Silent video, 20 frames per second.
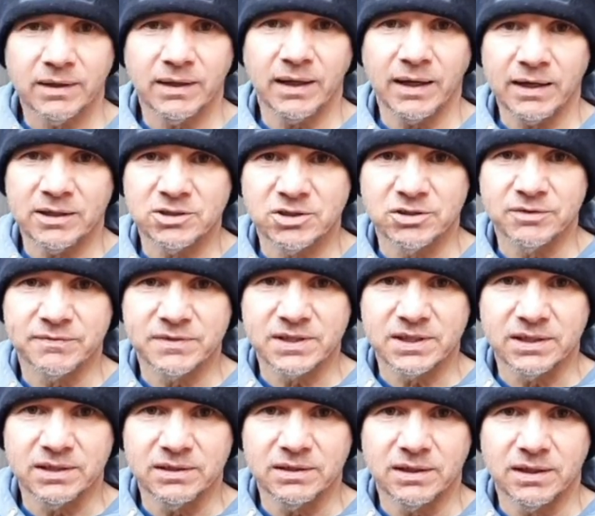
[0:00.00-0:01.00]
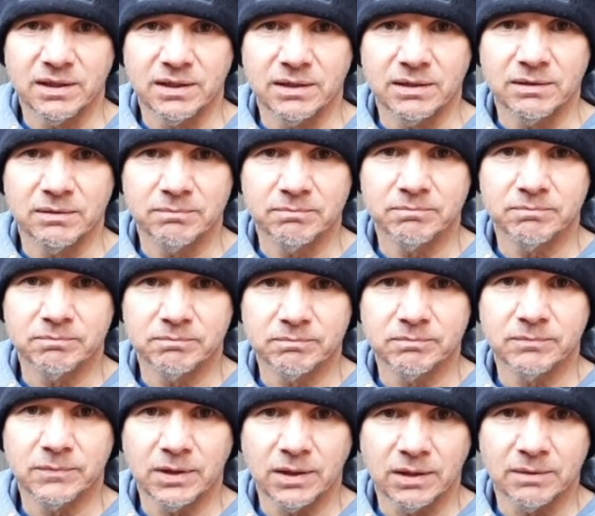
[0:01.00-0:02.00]
As you've seen there,
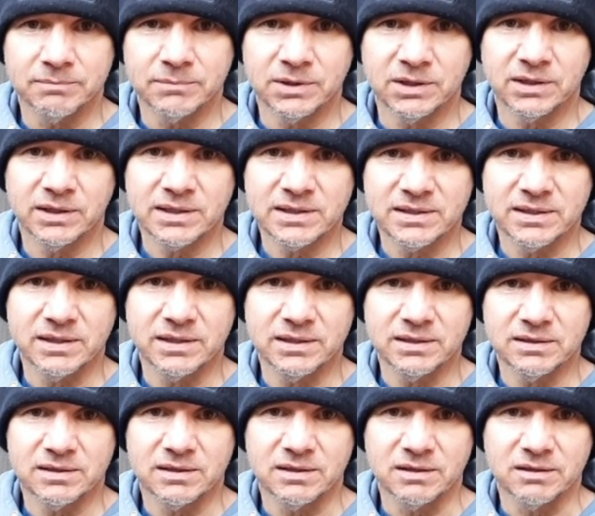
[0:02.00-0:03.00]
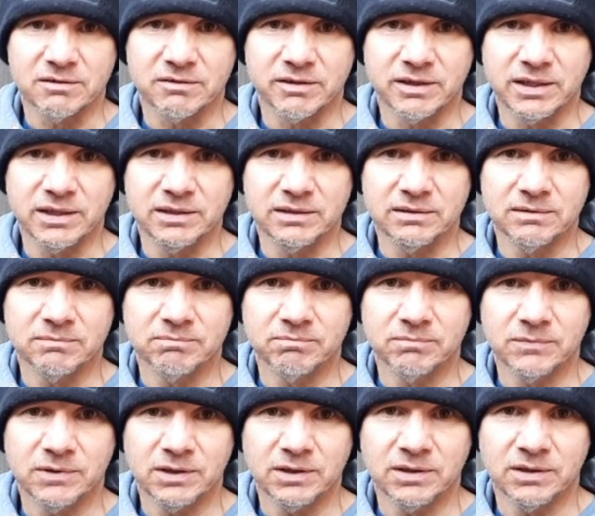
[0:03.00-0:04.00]
I'm nicely into the green,
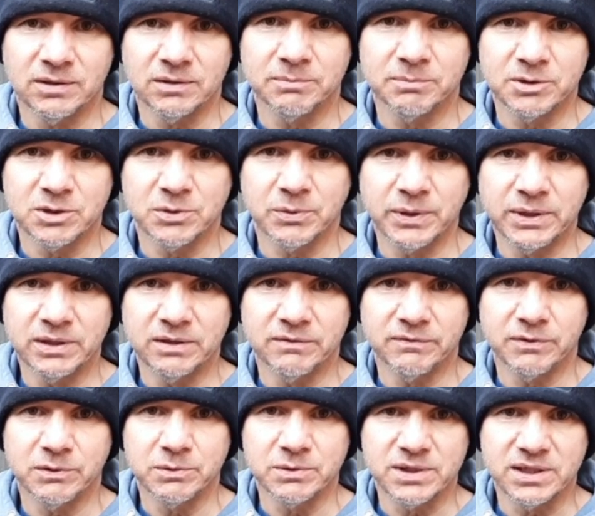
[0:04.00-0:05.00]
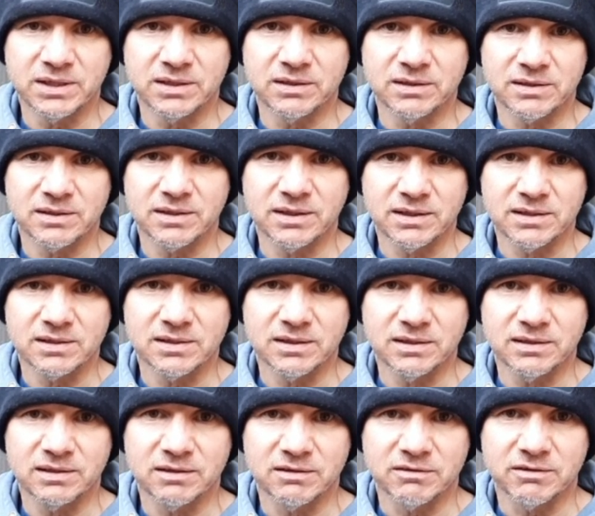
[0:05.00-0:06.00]
between the 40 and the 60
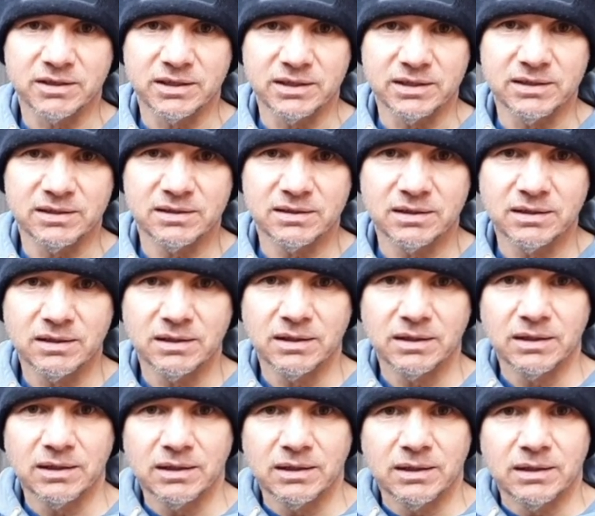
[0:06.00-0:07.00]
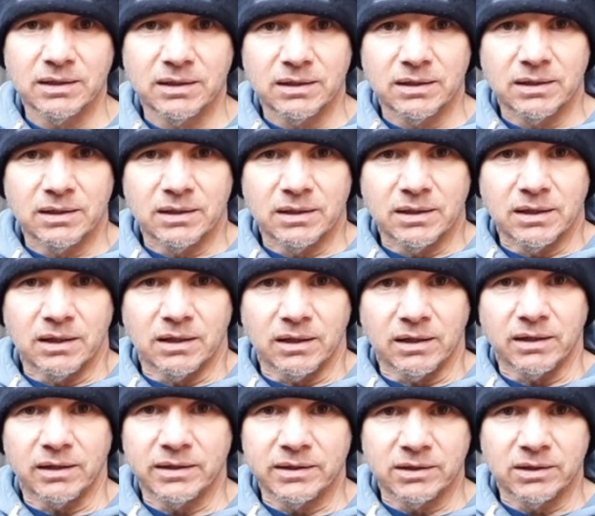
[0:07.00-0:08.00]
degrees.
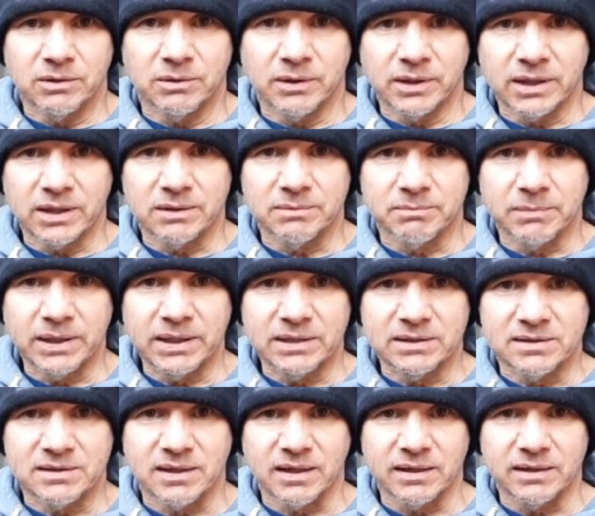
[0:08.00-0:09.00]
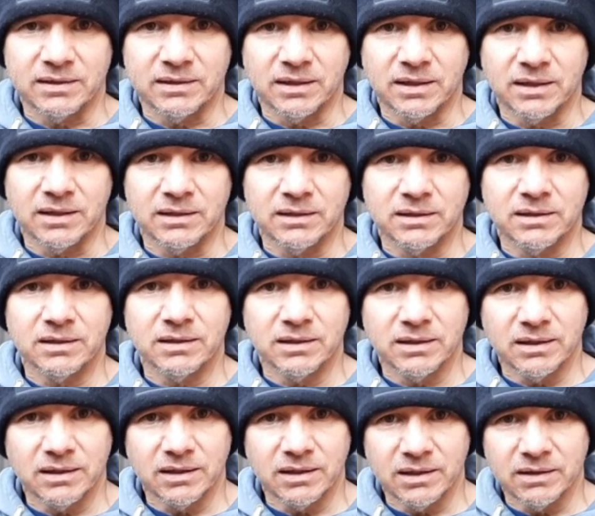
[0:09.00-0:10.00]
I know I can maintain that.
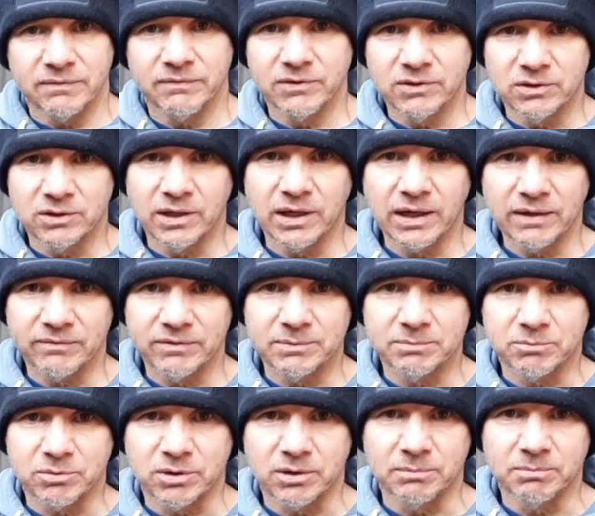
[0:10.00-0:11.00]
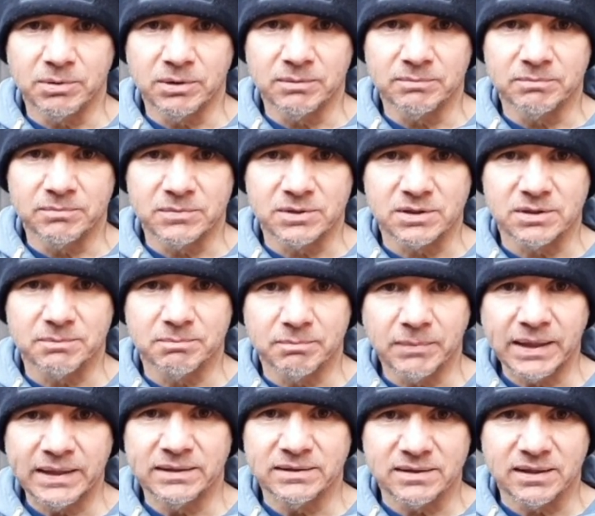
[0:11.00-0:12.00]
If you're having problems
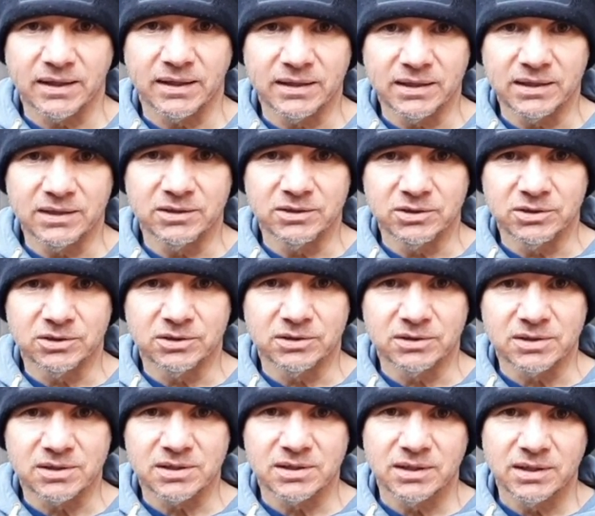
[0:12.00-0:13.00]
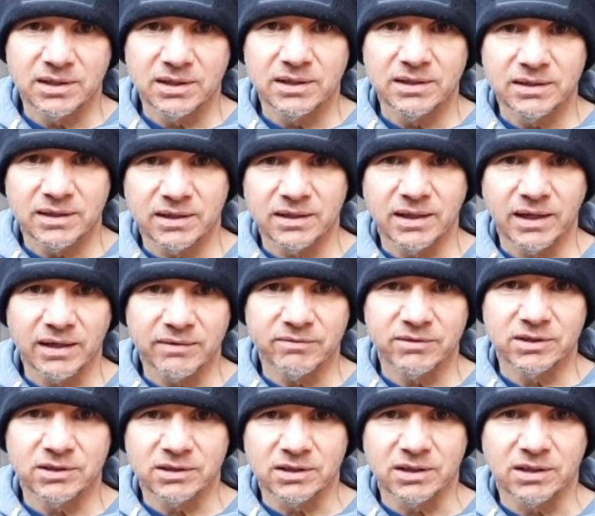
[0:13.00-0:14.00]
maintaining yours, then have a
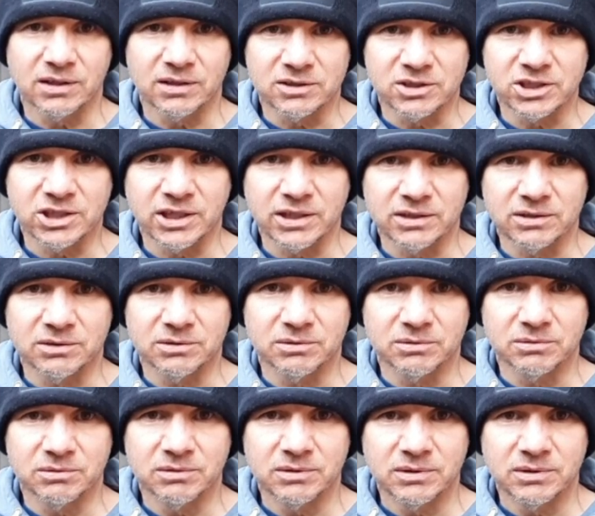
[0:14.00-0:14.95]
look at our channel.